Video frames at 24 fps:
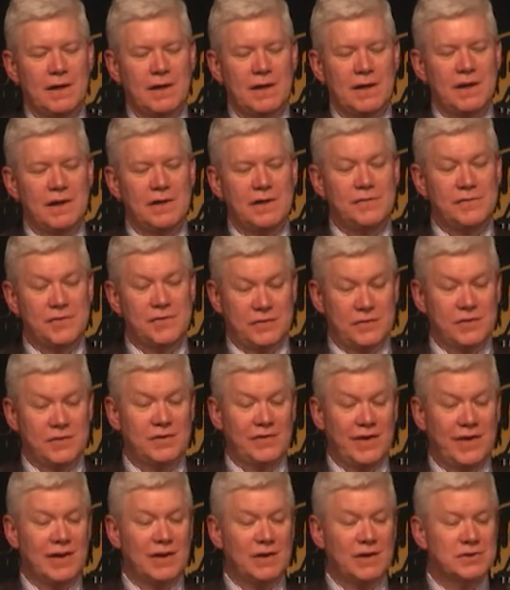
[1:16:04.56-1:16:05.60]
is a sort
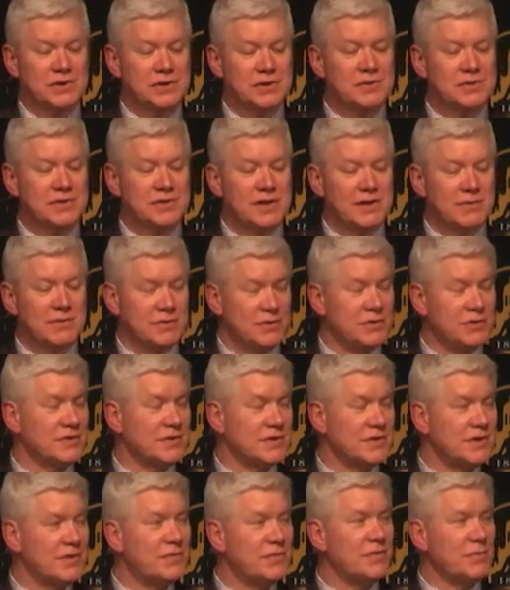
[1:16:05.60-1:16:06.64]
of analogical term. It's used
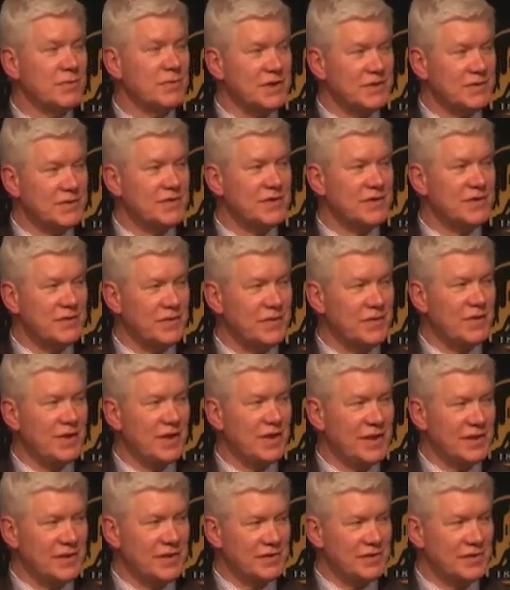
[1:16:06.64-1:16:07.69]
in different ways of different
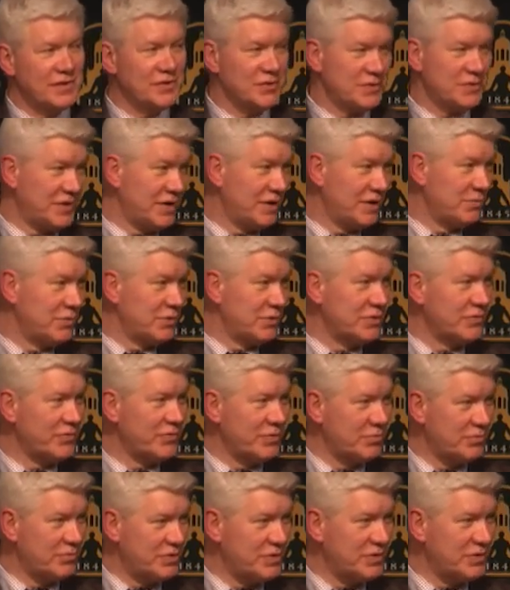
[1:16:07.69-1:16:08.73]
things. As you say, a
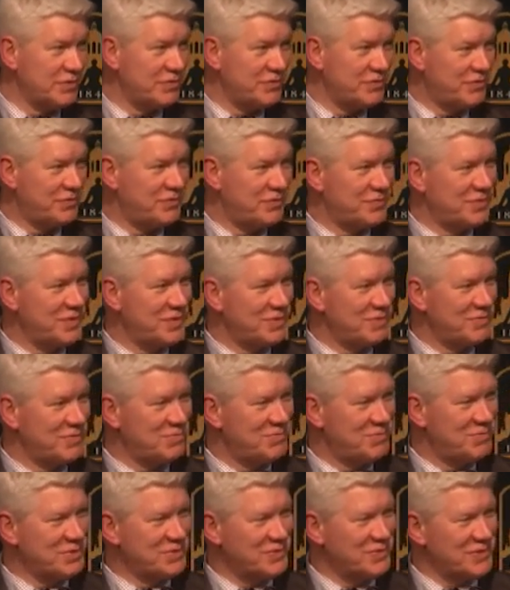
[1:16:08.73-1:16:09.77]
beautiful proof, a
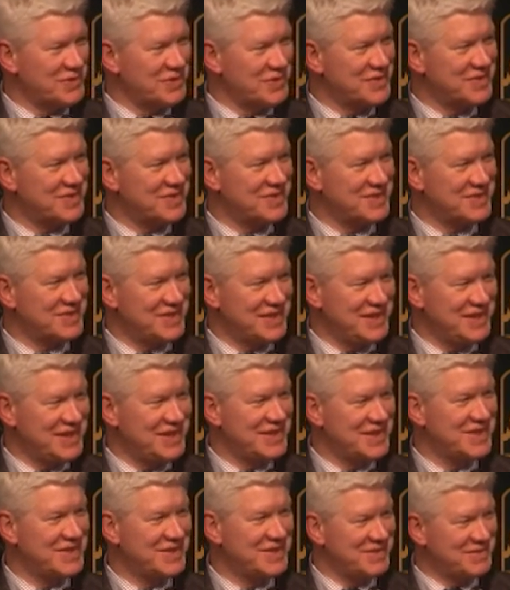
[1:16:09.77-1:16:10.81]
beautiful
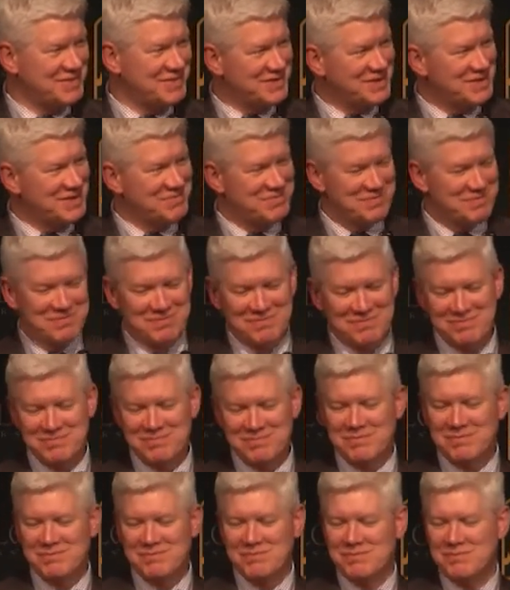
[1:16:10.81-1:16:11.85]
scene, a, uh, you know,
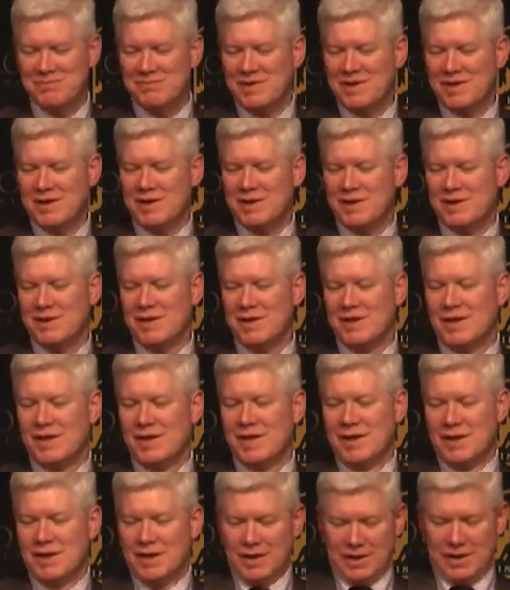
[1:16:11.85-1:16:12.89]
uh,
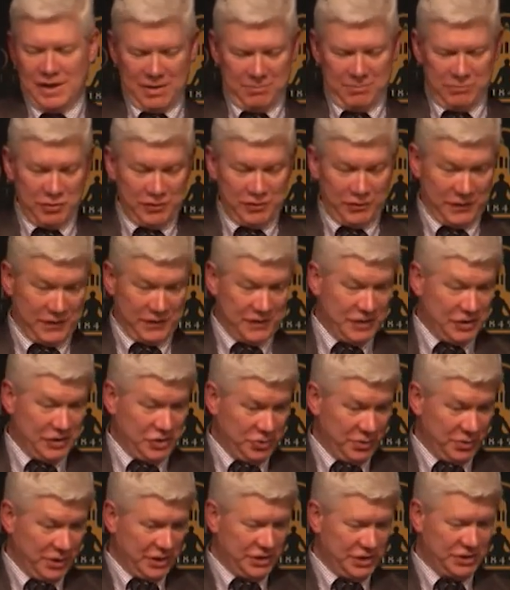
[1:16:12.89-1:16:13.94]
beautiful
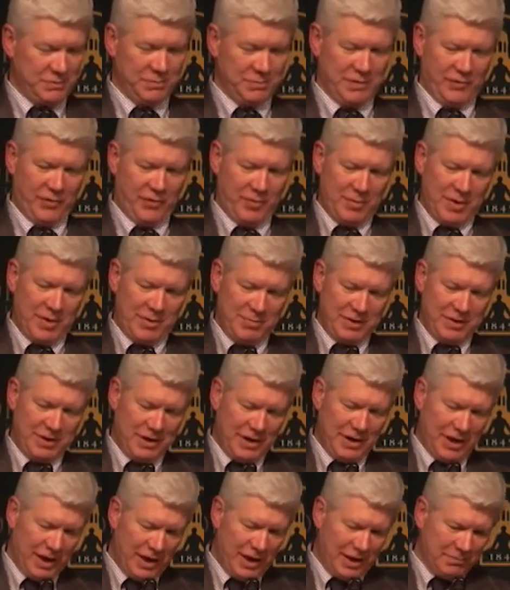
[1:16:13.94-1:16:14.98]
situation, whatever it may
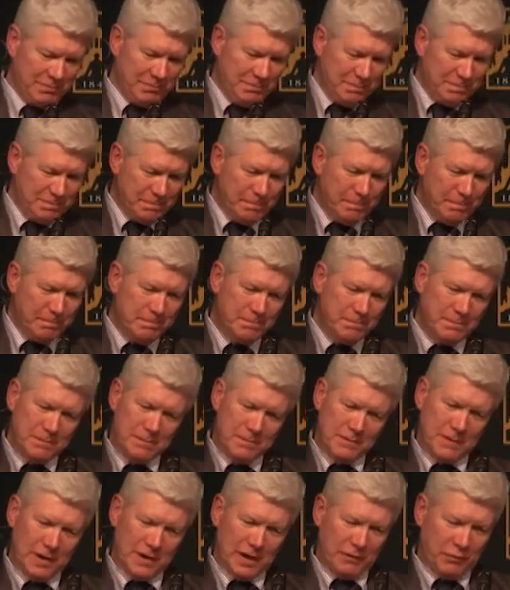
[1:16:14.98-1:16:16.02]
be. Um,
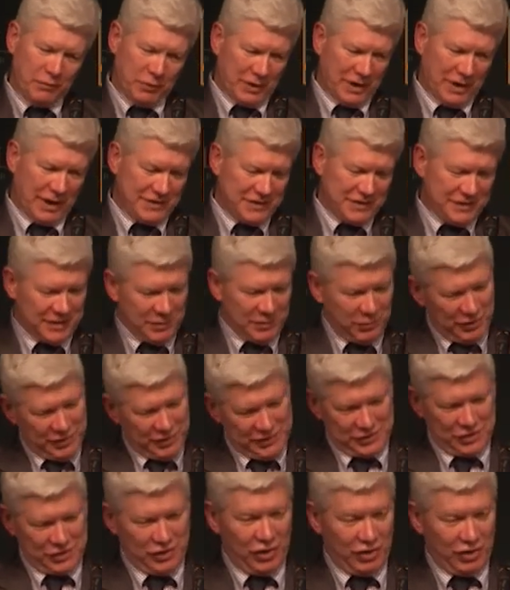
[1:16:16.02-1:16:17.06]
if one had to say
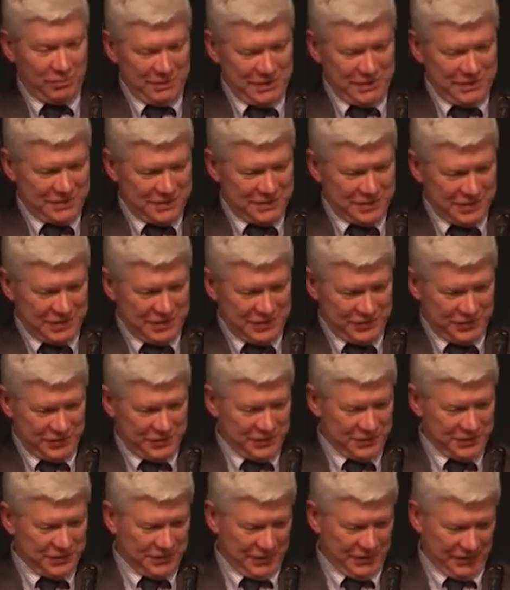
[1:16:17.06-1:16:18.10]
what's common to these
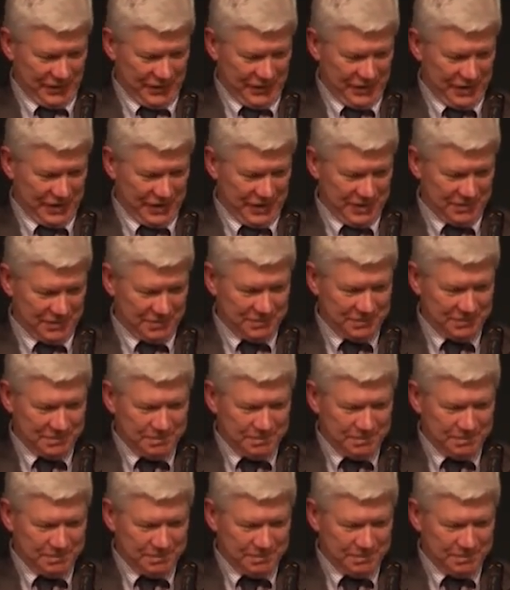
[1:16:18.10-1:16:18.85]
uses of the term,